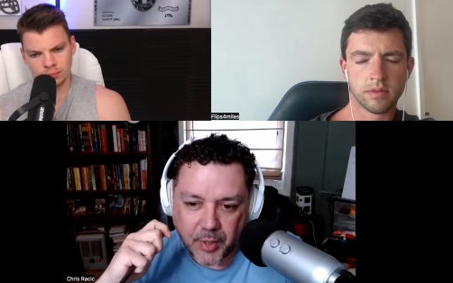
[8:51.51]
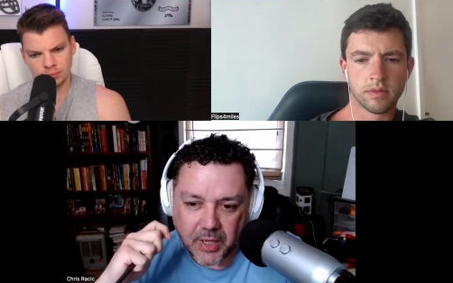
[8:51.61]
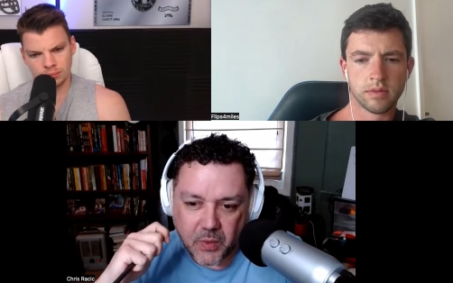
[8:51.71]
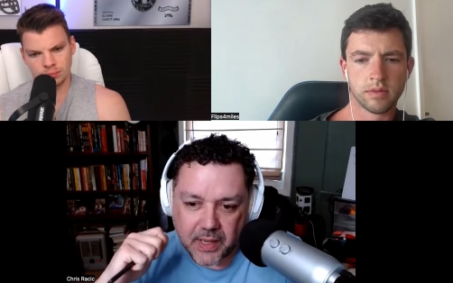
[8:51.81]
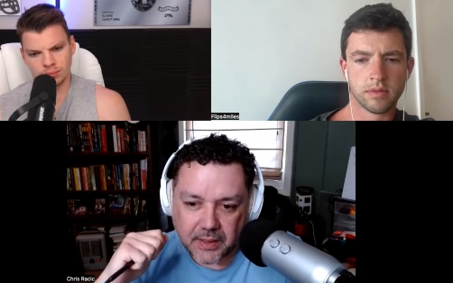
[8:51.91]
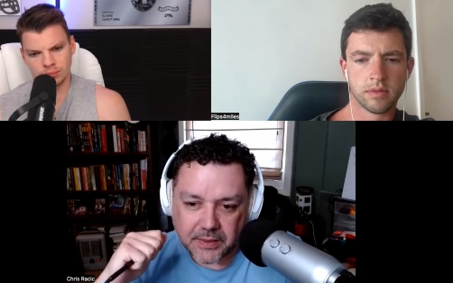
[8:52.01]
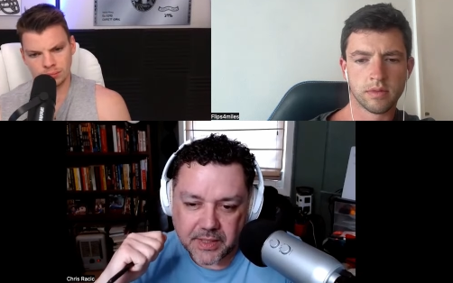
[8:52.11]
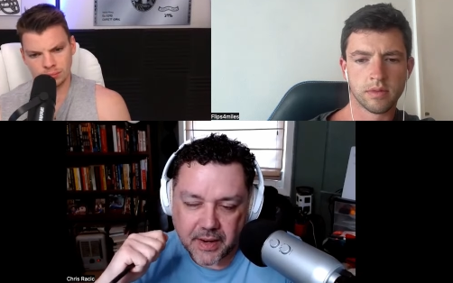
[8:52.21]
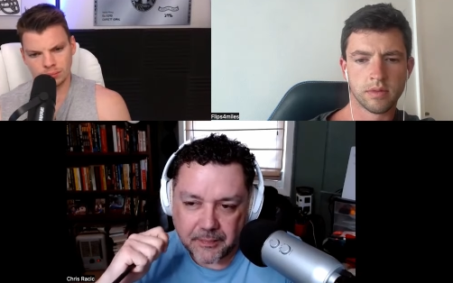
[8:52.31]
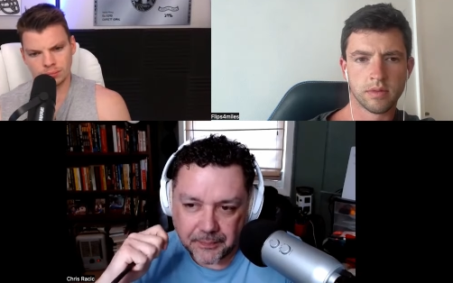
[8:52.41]
Speaker 1: pretty quick.
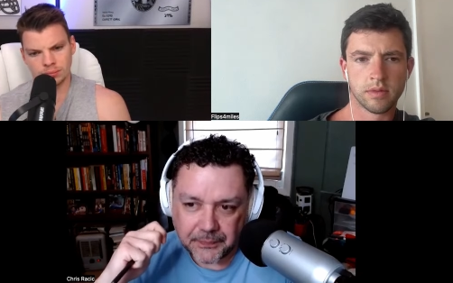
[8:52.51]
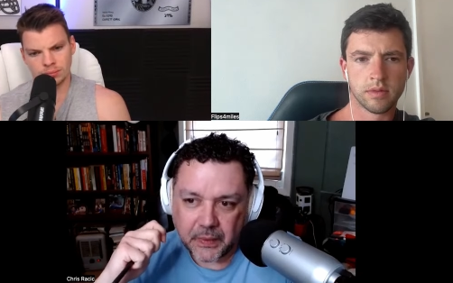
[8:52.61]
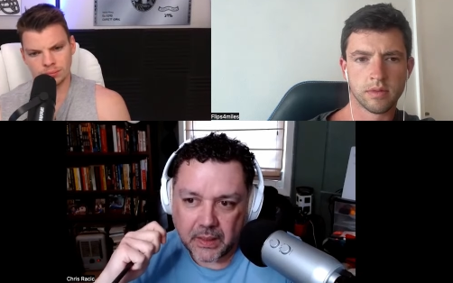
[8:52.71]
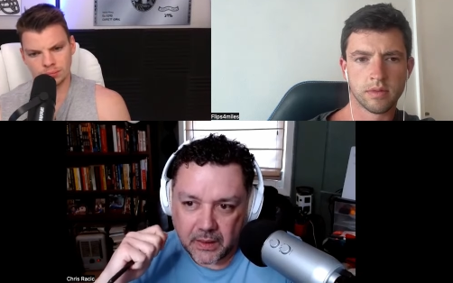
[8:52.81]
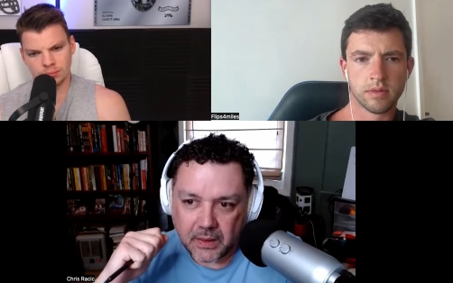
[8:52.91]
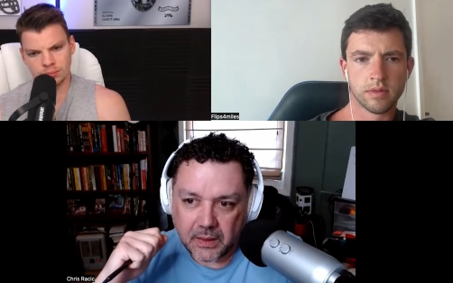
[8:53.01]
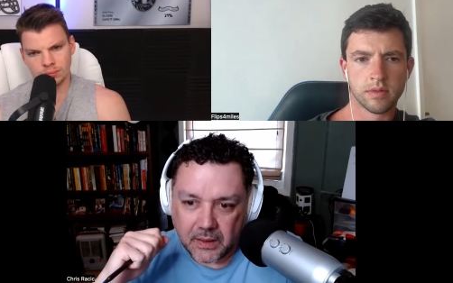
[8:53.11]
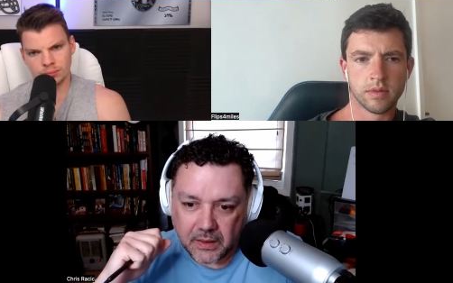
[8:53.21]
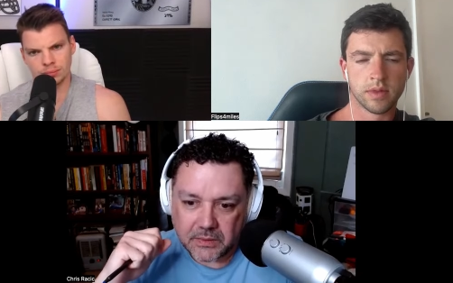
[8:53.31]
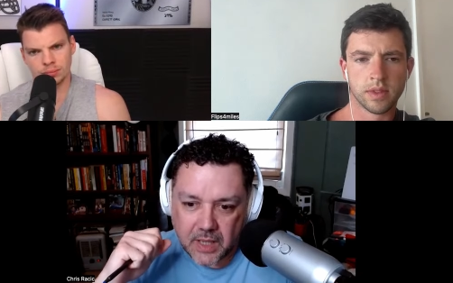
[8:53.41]
So
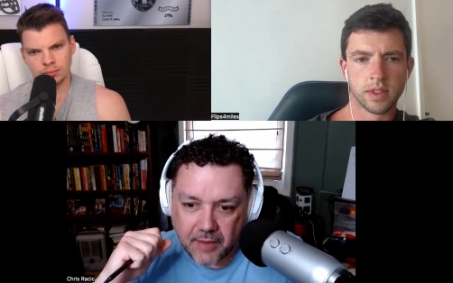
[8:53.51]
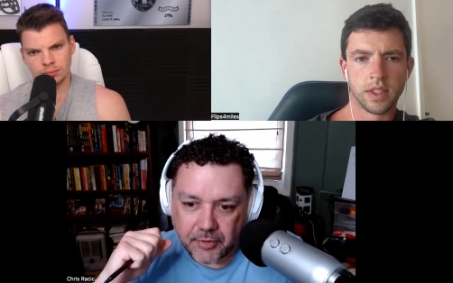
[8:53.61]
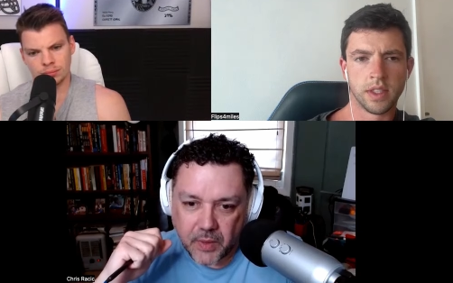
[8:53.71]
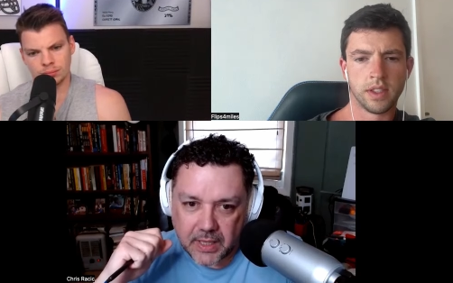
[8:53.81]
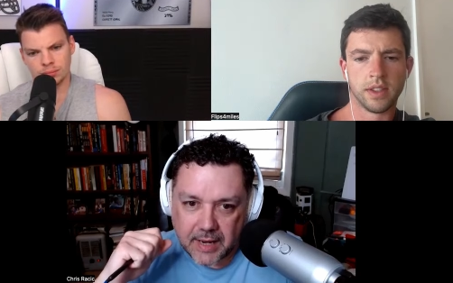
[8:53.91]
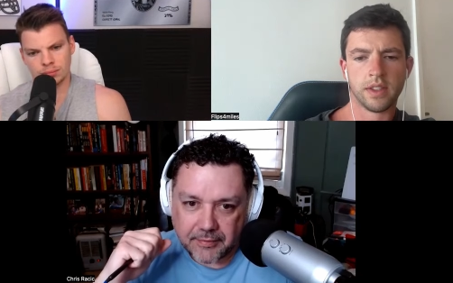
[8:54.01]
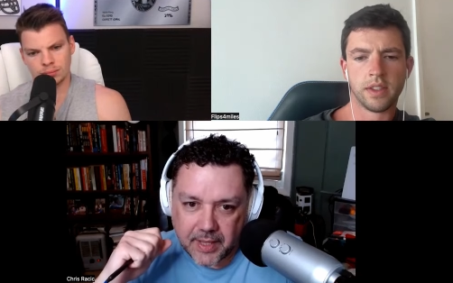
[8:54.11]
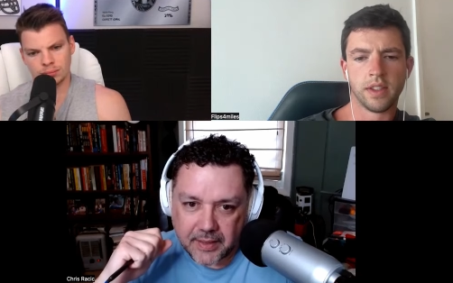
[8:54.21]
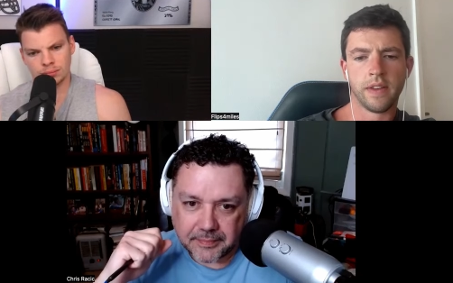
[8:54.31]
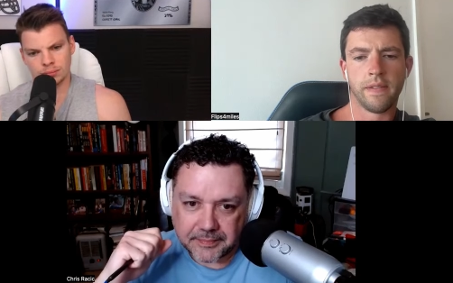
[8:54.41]
it's off and running after
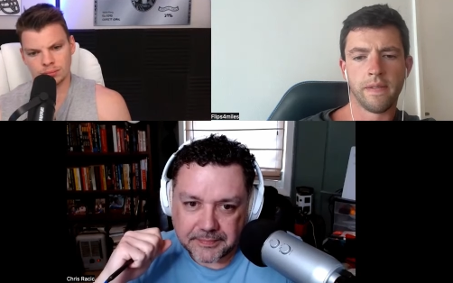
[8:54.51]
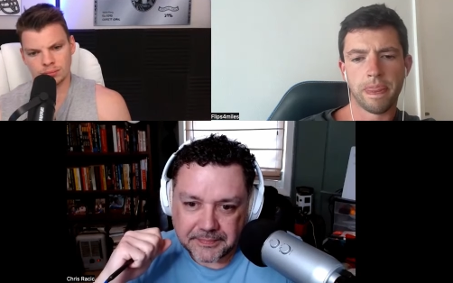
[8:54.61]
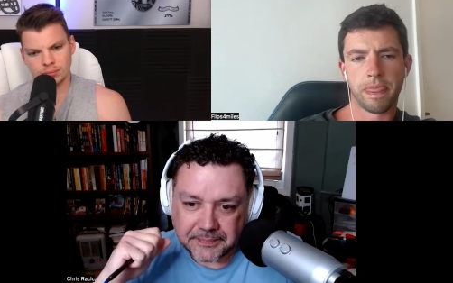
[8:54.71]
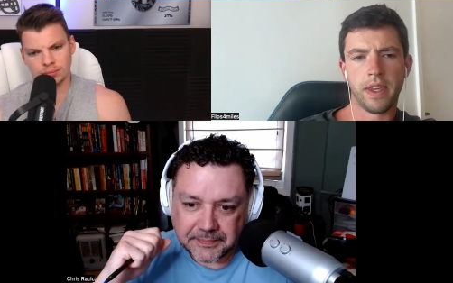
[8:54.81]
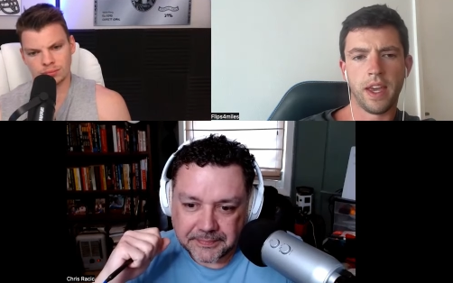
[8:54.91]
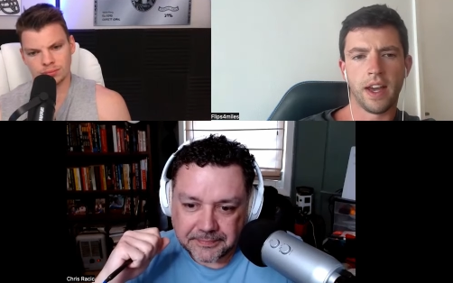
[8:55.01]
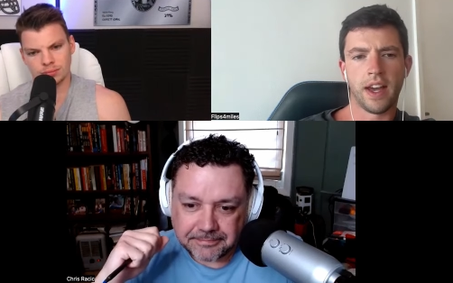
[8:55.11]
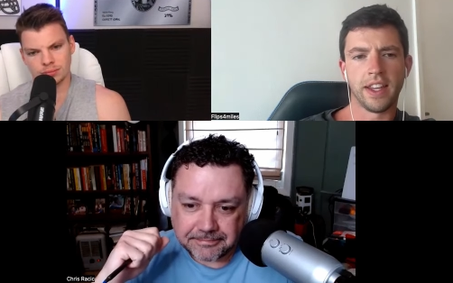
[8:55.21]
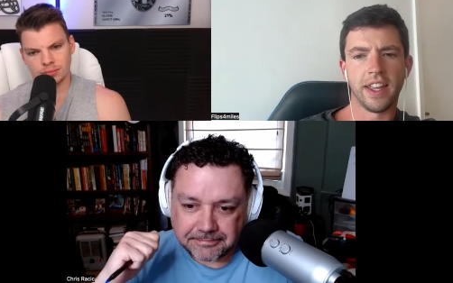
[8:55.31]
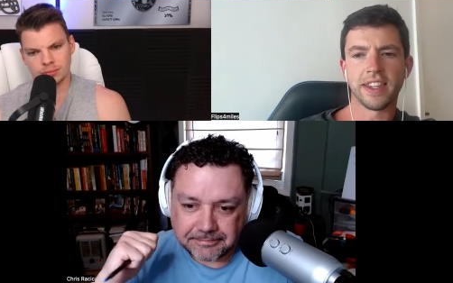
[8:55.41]
that.
Speaker 2: Yeah,
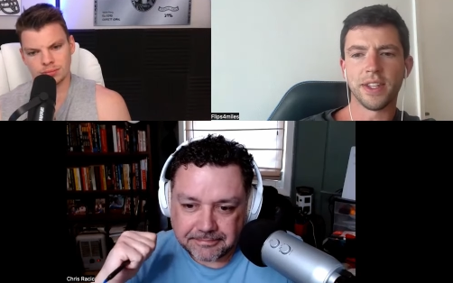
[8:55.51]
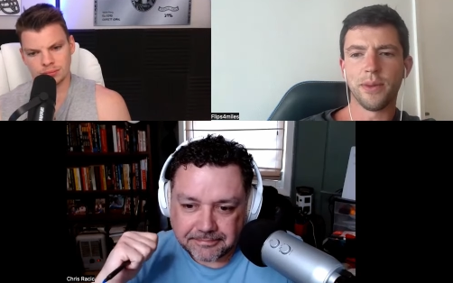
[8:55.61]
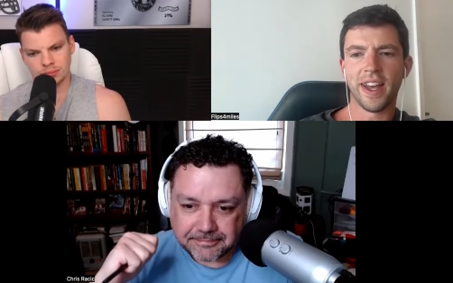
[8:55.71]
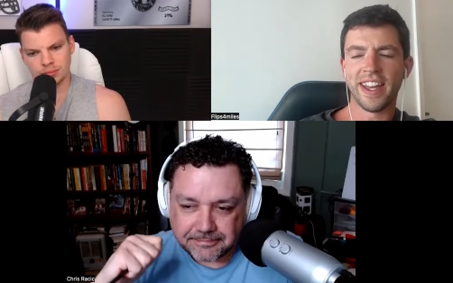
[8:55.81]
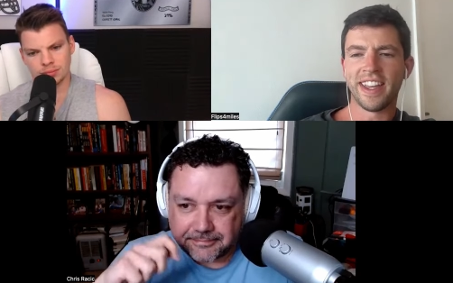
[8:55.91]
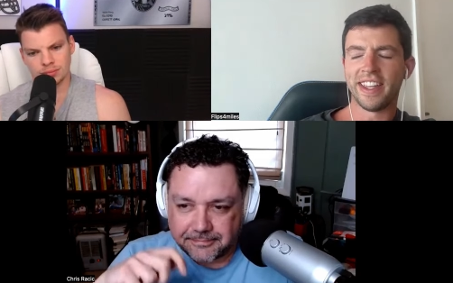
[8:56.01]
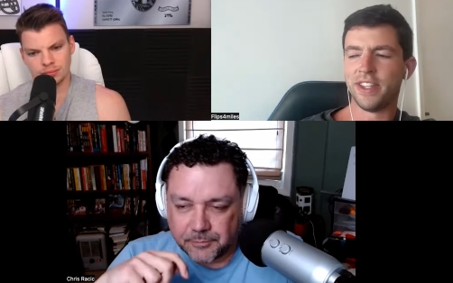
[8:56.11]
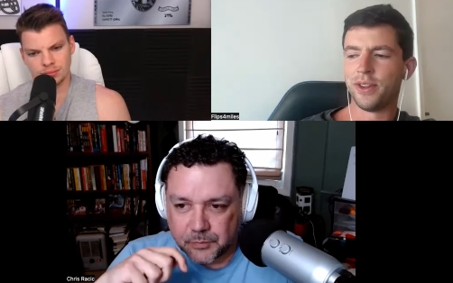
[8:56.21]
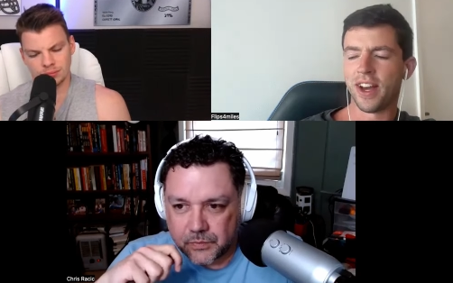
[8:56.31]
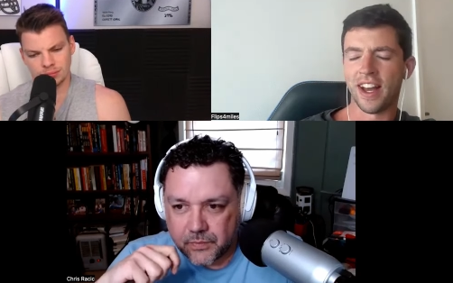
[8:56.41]
I like the way
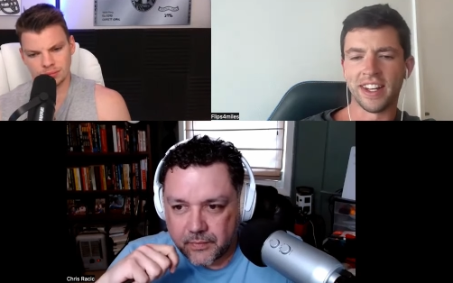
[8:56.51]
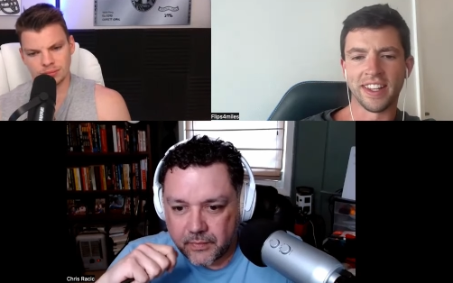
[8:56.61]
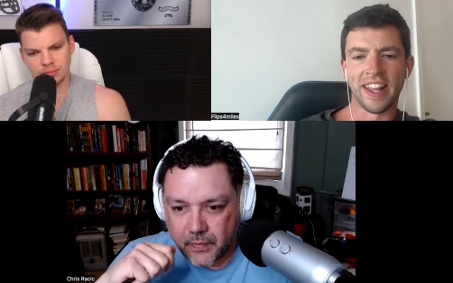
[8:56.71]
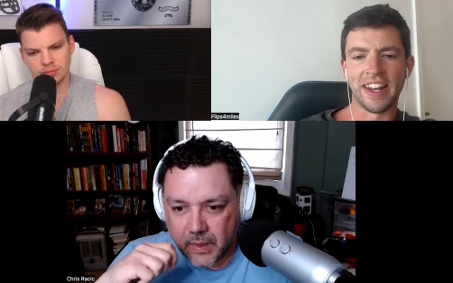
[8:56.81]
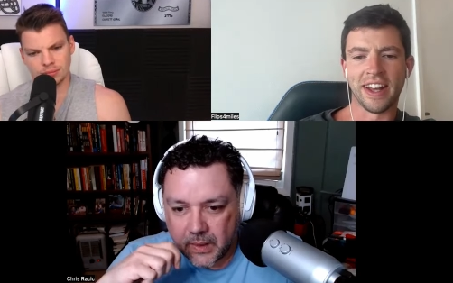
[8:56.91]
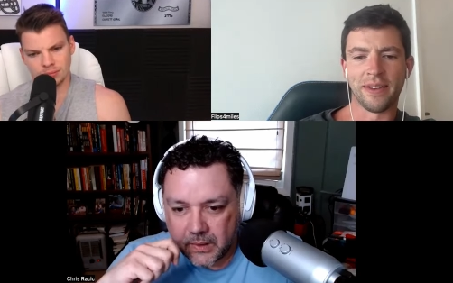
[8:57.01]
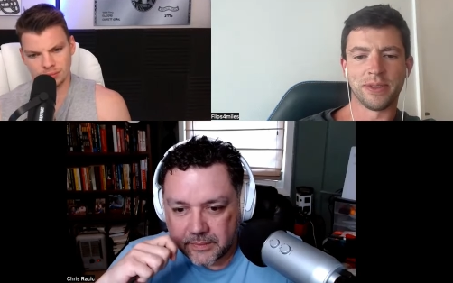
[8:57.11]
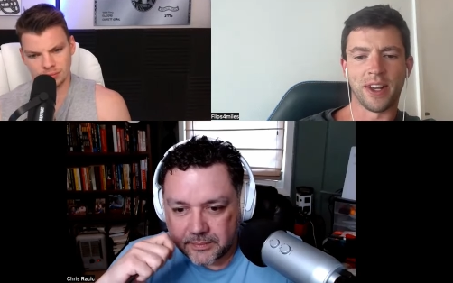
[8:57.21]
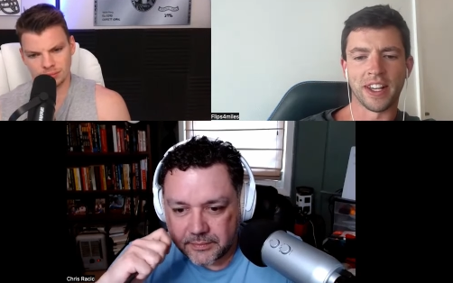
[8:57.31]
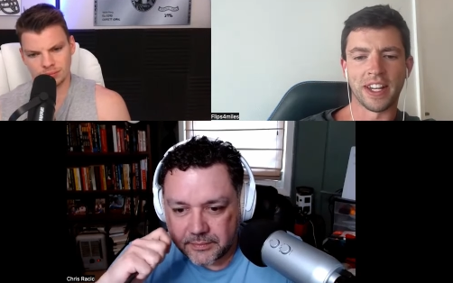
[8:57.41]
you kind of light up
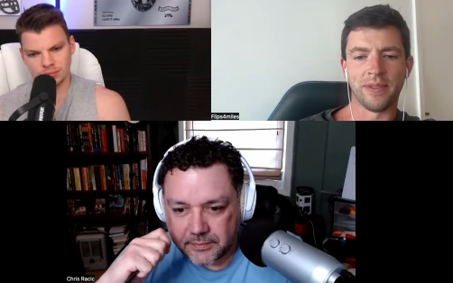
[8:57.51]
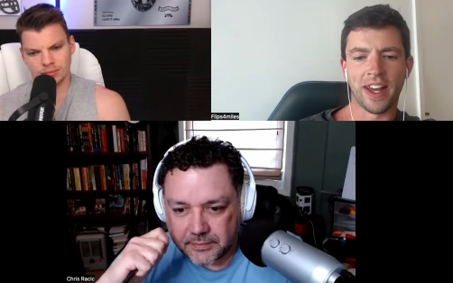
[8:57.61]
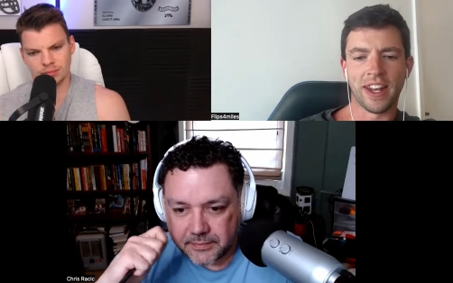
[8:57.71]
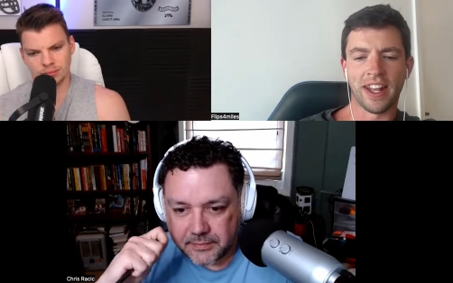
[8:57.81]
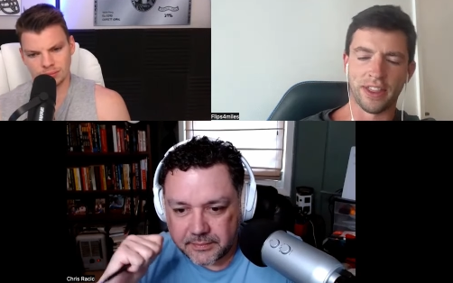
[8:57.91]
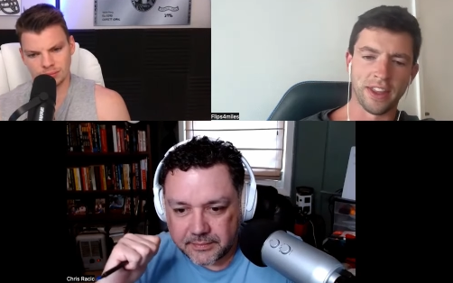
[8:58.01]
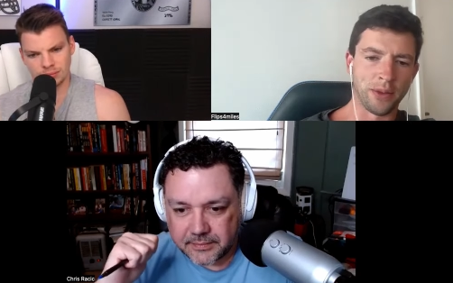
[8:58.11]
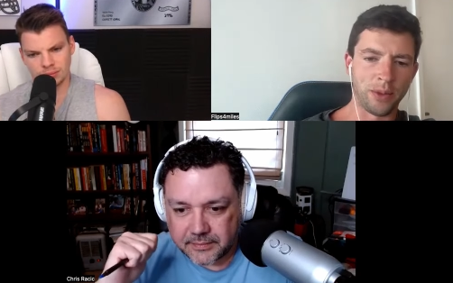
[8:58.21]
talking about it. I think